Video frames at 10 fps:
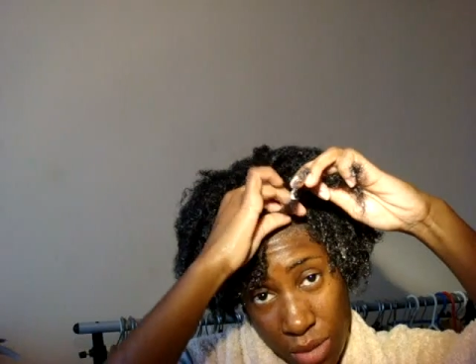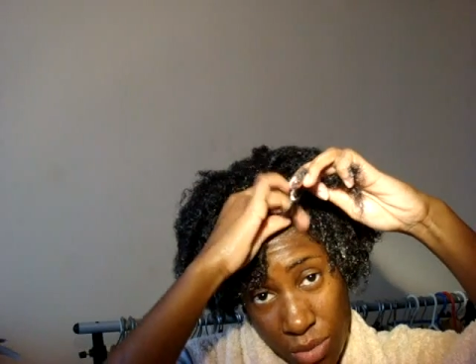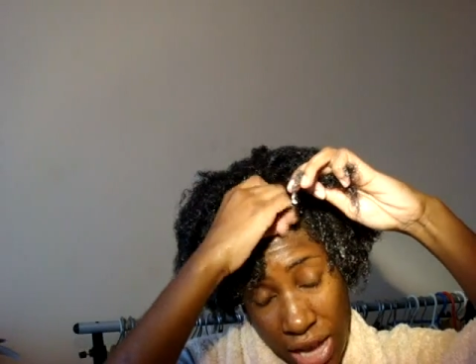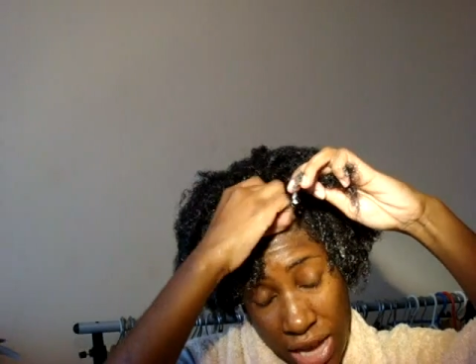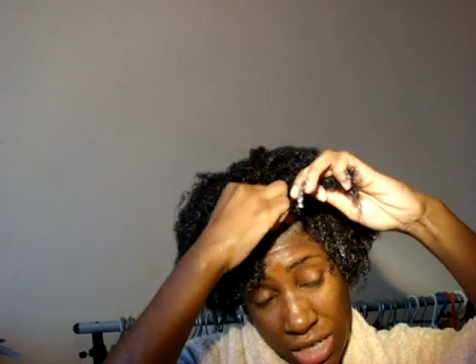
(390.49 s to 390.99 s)
to
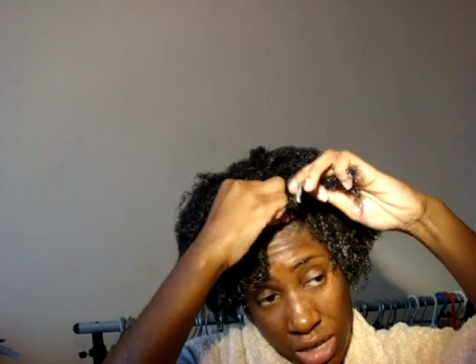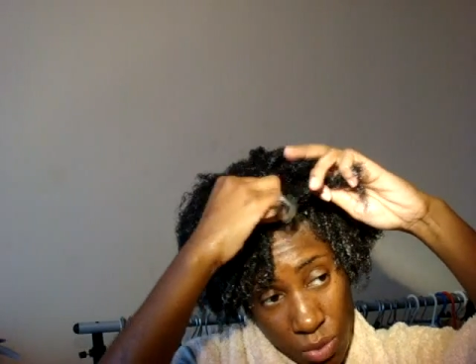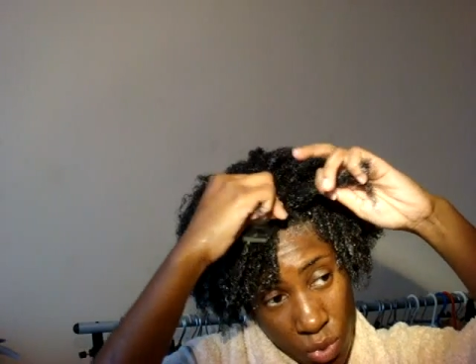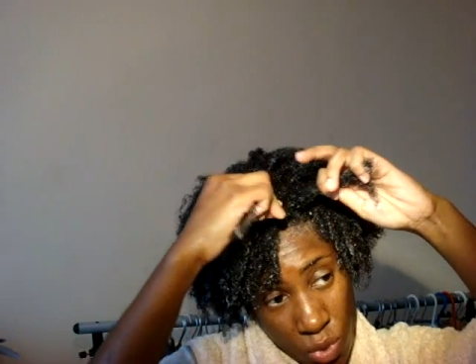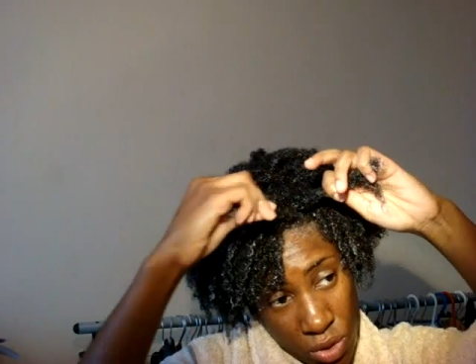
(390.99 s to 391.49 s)
keep
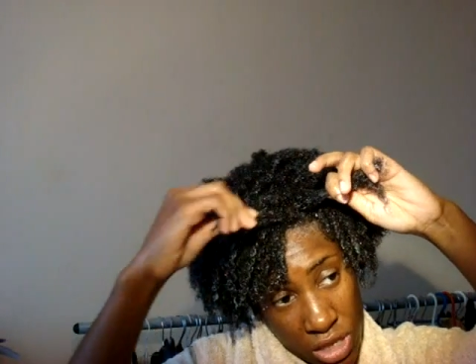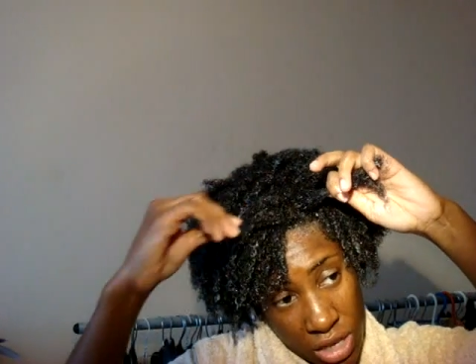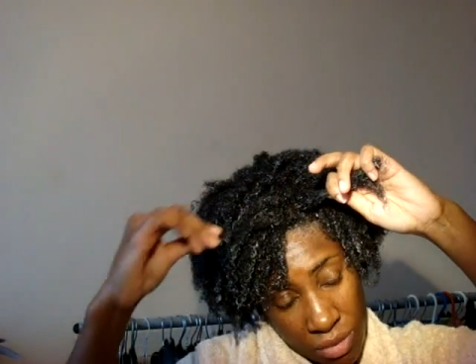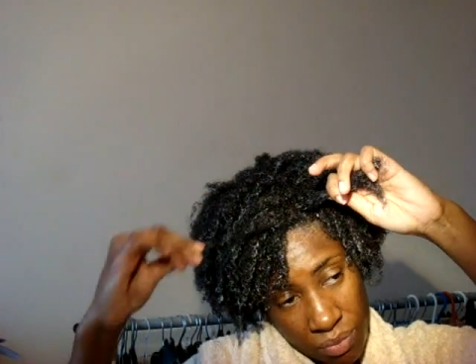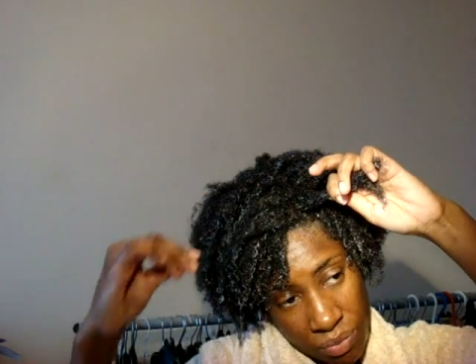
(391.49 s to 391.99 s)
adding
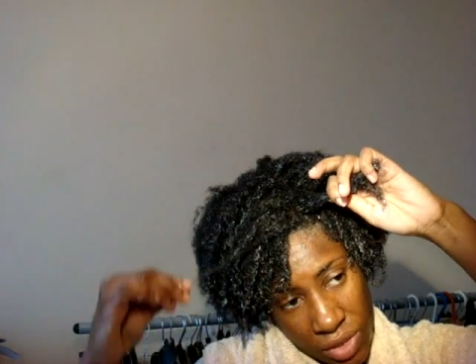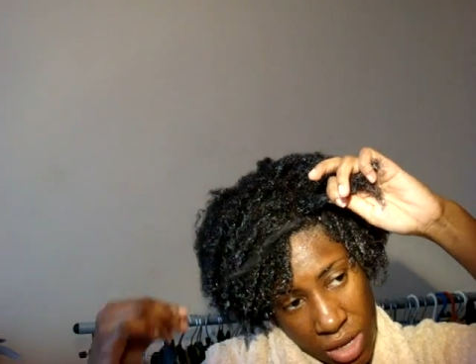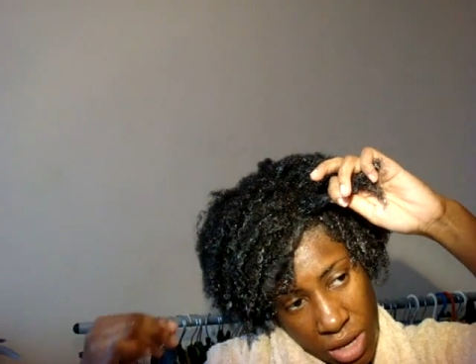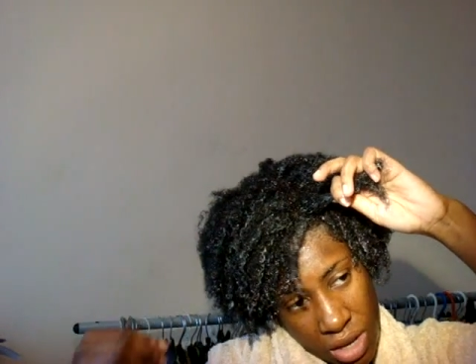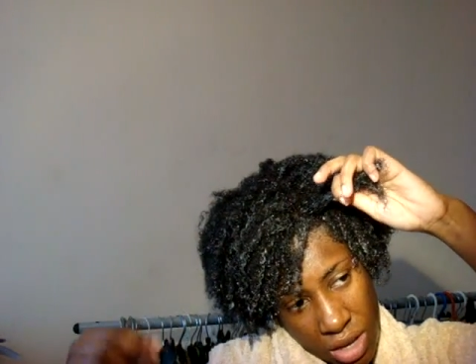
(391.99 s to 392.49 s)
water
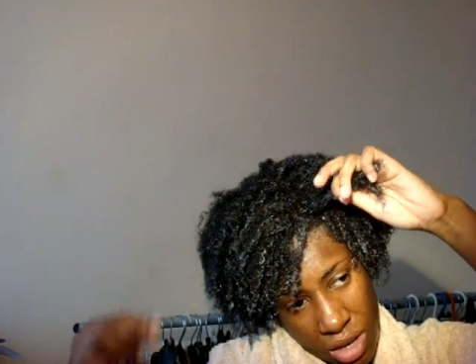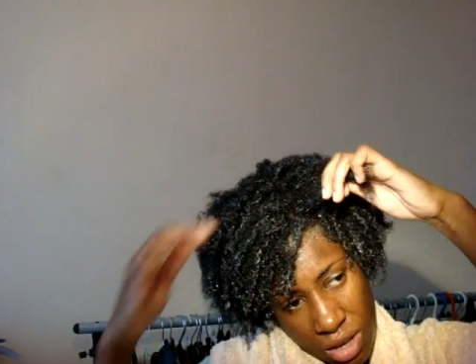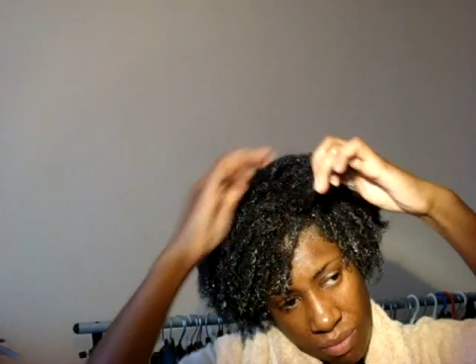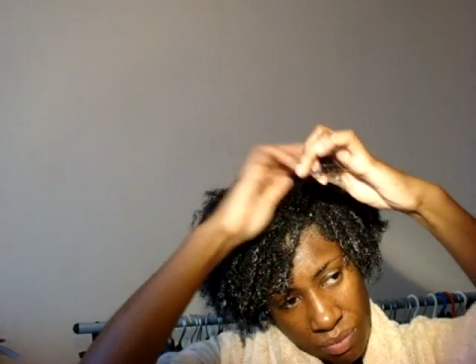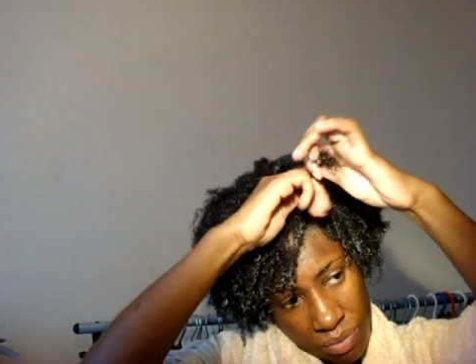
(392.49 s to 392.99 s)

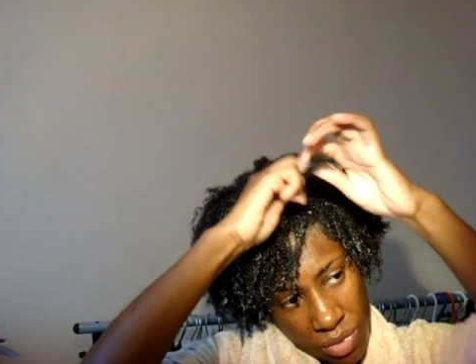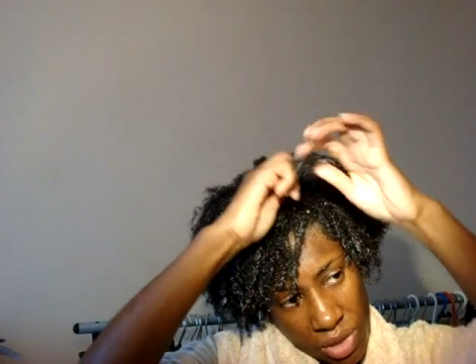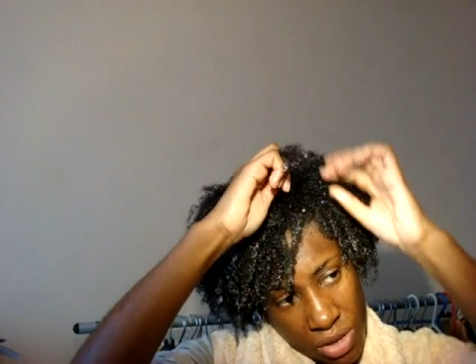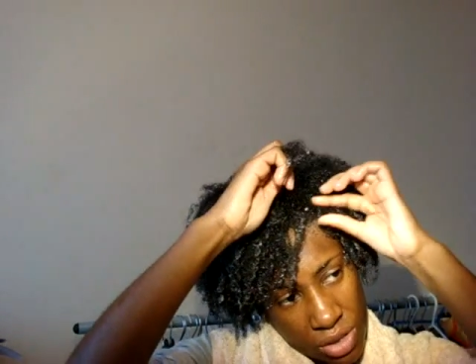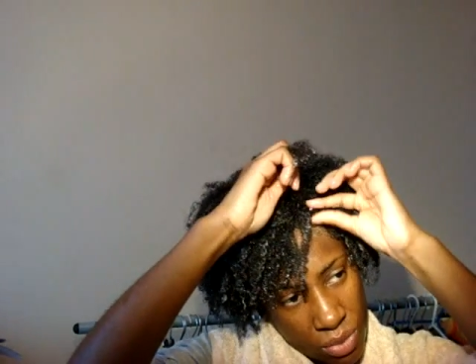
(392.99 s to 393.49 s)

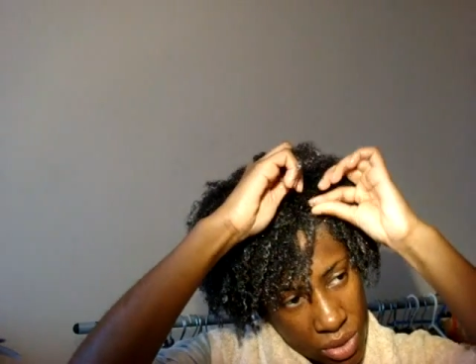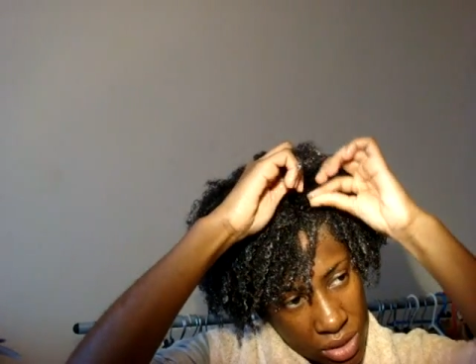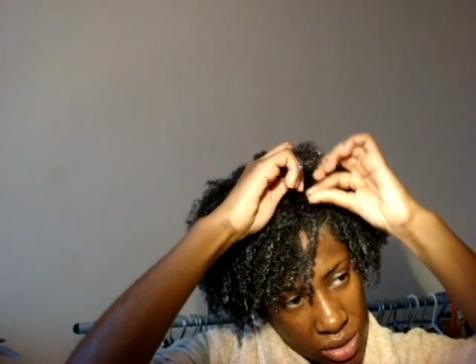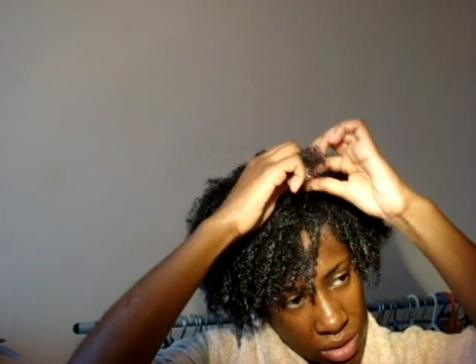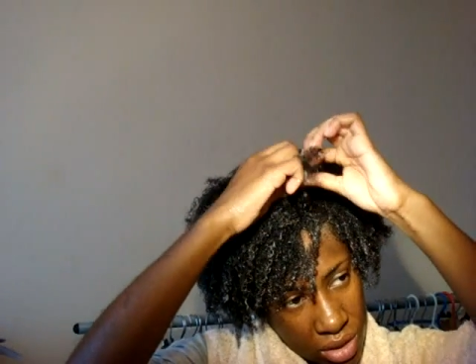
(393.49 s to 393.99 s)
because it
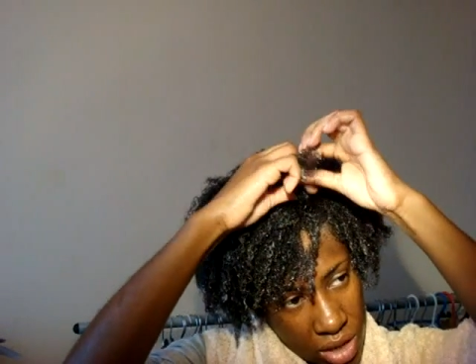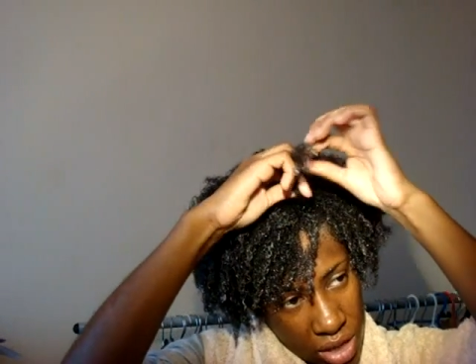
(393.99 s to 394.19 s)
was